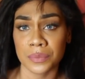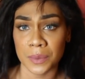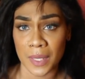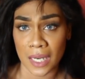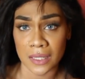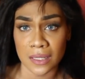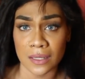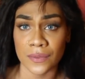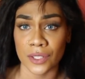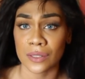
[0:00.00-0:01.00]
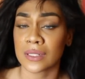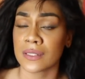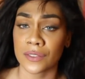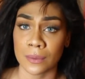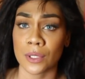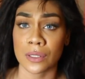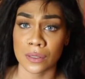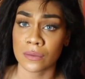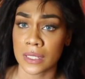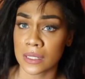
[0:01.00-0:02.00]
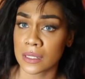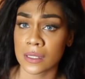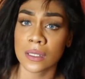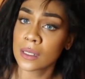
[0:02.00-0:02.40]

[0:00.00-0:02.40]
depressed for different personal reasons.